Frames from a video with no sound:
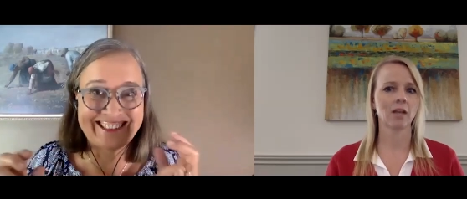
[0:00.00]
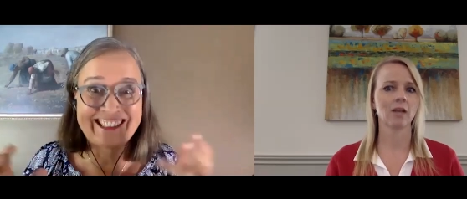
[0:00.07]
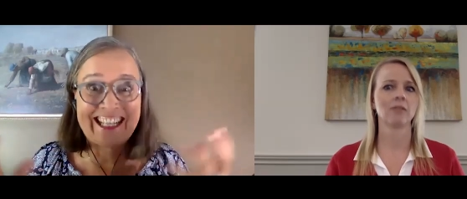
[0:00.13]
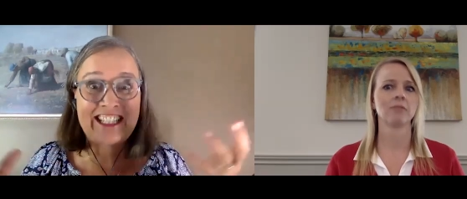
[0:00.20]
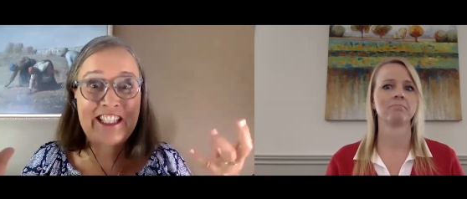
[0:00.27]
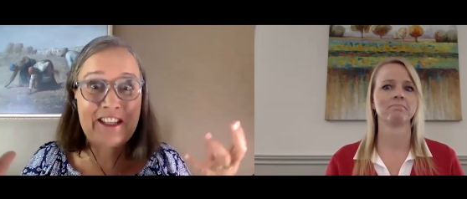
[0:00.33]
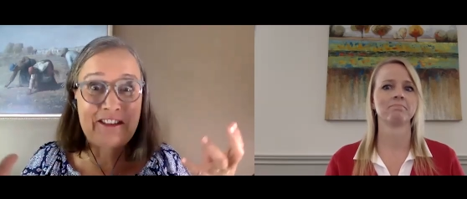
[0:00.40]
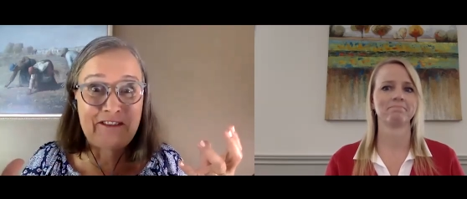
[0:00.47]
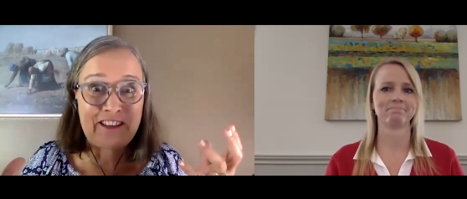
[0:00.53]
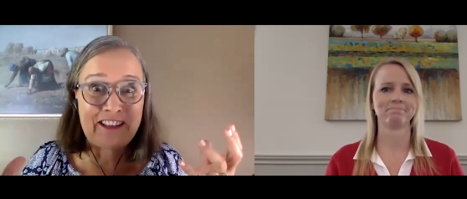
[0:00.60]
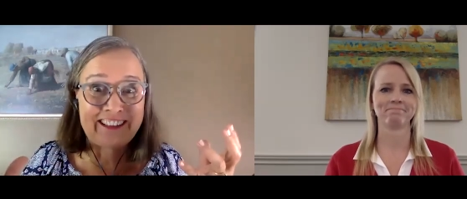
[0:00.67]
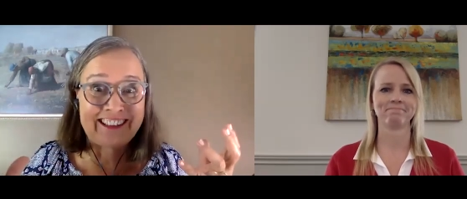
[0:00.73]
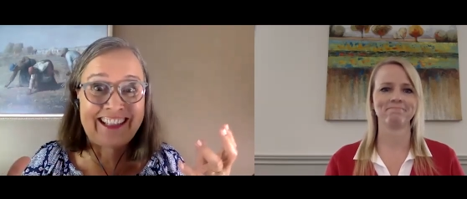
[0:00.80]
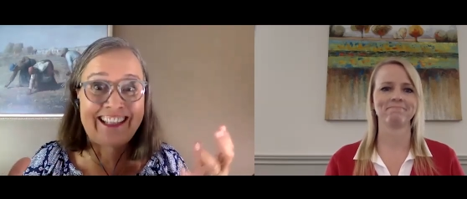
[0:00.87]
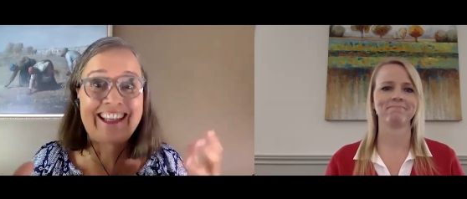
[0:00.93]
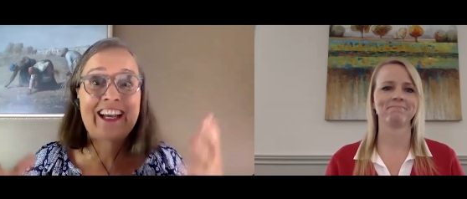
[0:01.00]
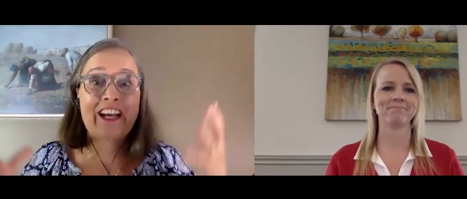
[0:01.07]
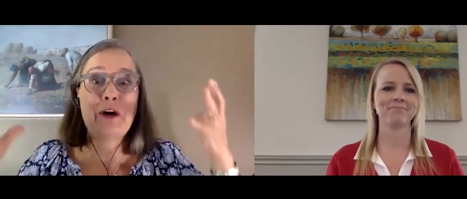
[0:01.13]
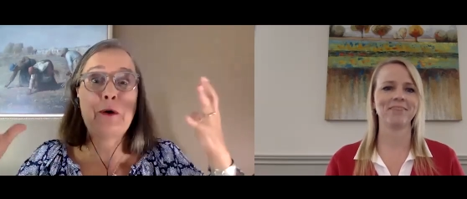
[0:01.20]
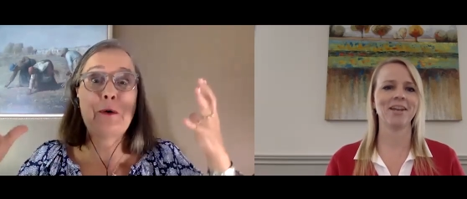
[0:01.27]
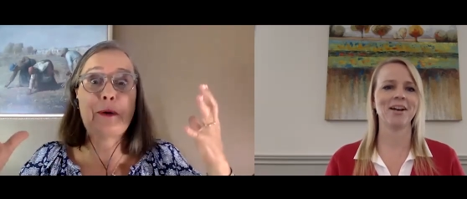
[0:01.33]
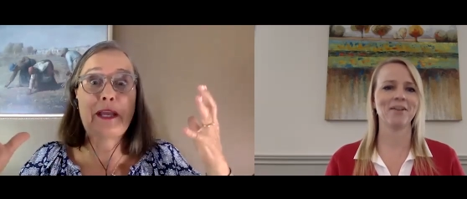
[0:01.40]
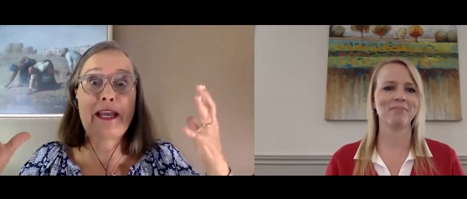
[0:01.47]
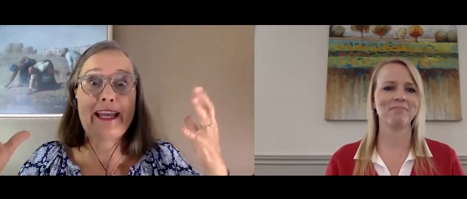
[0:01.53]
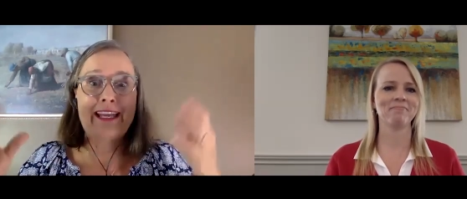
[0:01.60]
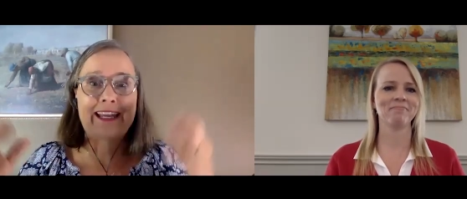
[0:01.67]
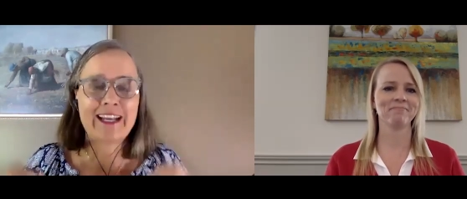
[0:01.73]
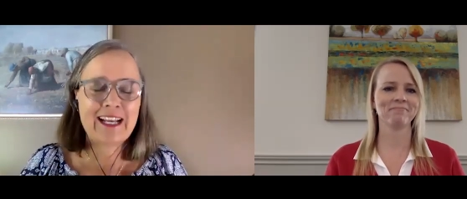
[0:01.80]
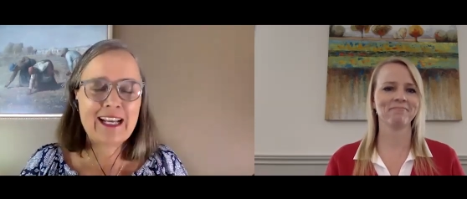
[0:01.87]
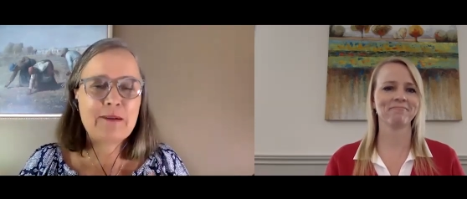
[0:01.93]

Speaker 1: touchy-feely. Okay. Yeah.